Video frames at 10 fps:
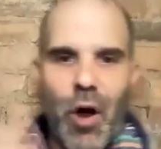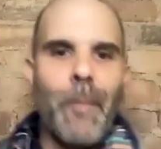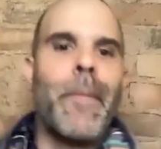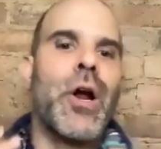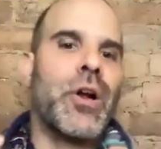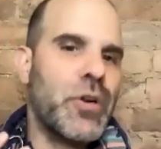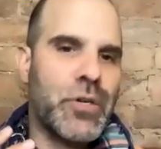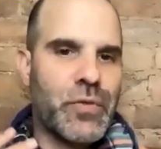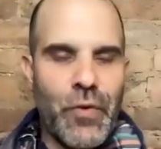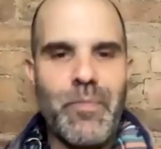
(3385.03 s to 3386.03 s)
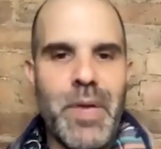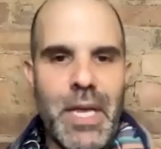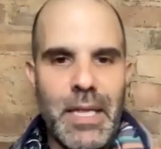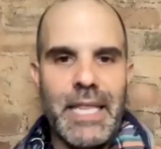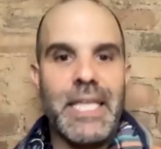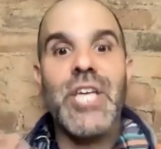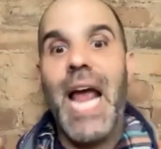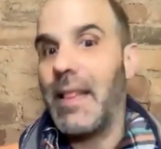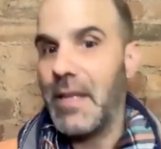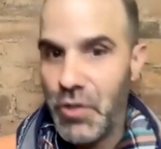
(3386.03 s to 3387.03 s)
are markers for me like the
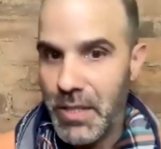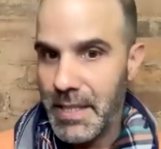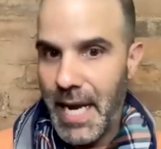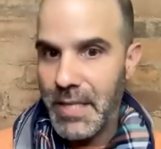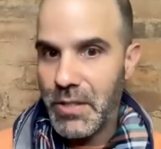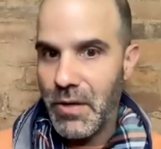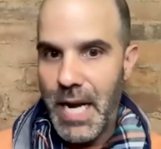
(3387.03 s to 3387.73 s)
challenger disaster